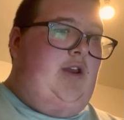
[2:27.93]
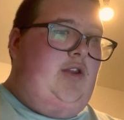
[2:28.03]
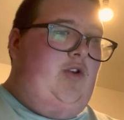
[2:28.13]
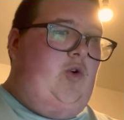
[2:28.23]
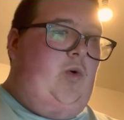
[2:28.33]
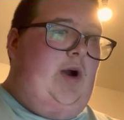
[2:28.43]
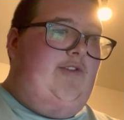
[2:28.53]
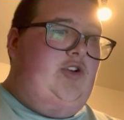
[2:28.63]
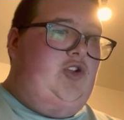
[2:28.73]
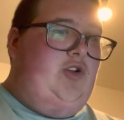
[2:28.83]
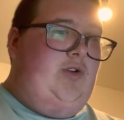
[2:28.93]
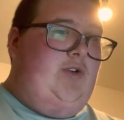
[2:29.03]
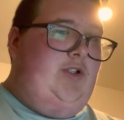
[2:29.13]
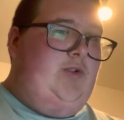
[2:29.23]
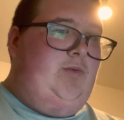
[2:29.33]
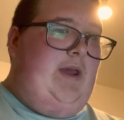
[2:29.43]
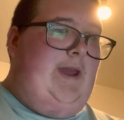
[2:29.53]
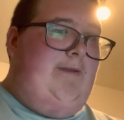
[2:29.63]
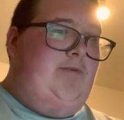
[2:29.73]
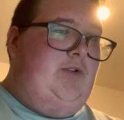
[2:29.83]
the required insurance, were
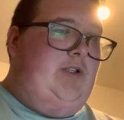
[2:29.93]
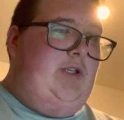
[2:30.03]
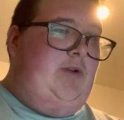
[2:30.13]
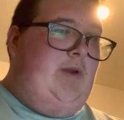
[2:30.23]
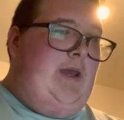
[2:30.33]
able to